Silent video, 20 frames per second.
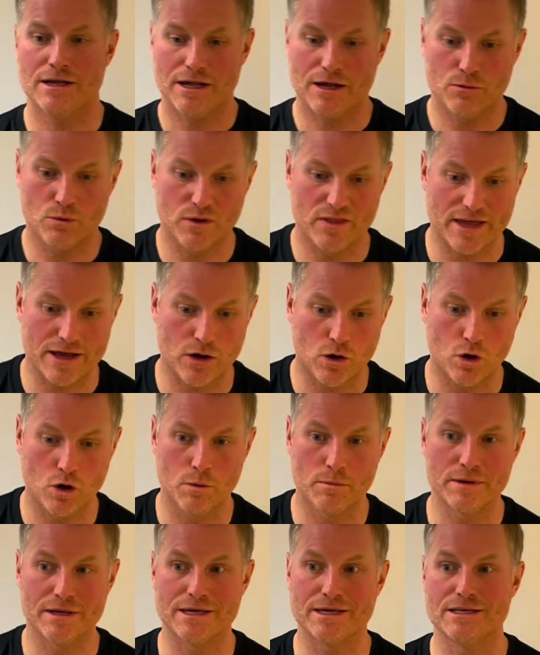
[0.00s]
What are their
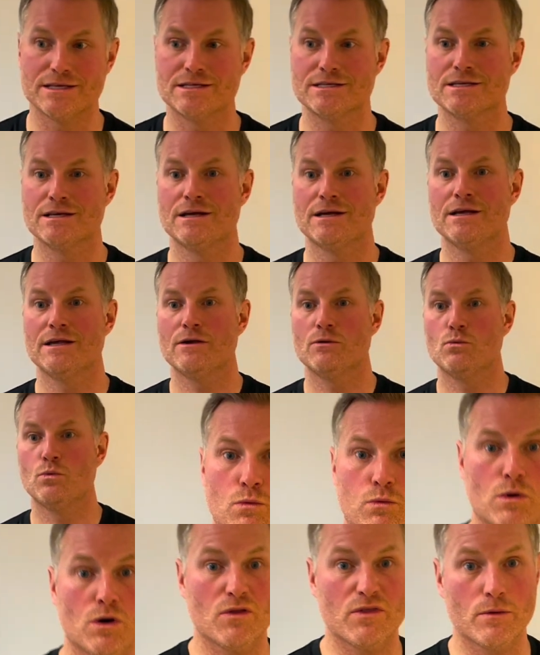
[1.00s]
hobbies?
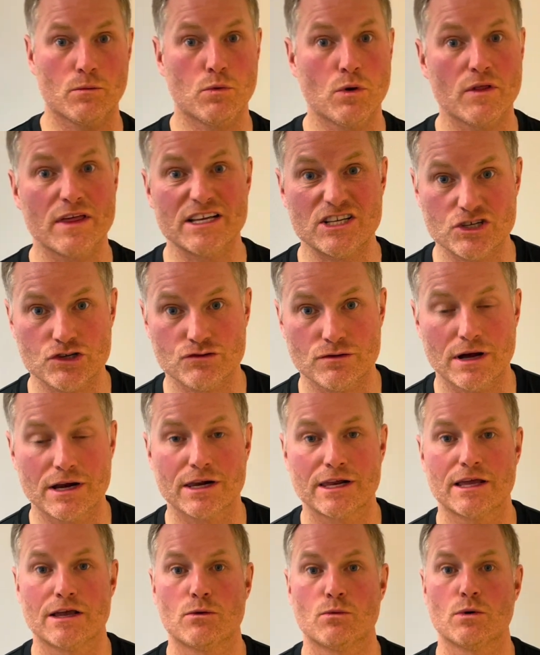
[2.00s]
What are they
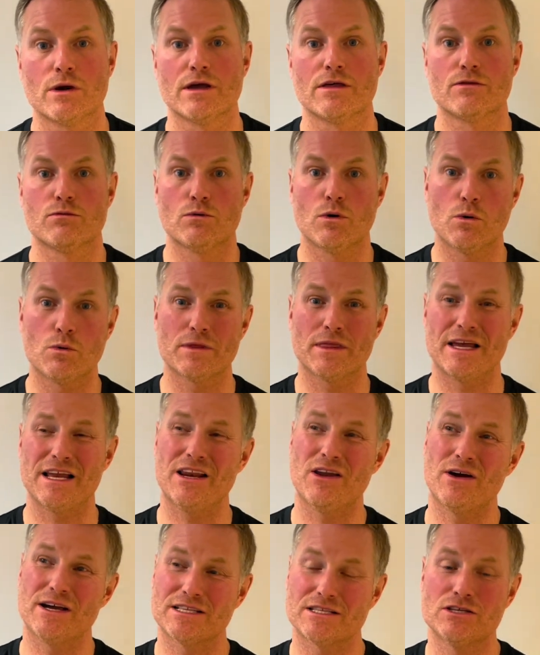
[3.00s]
struggling with? What would they
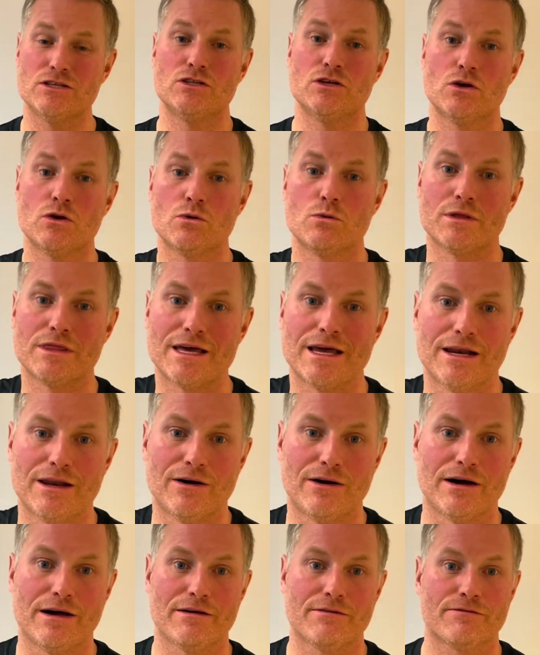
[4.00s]
like to do with their
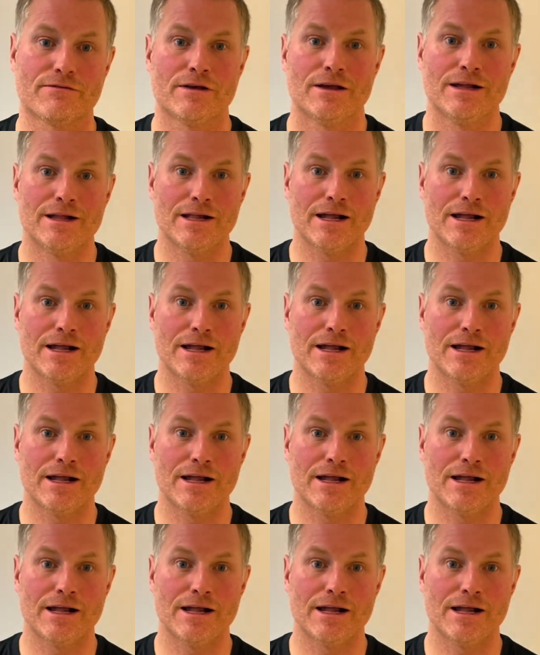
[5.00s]
life?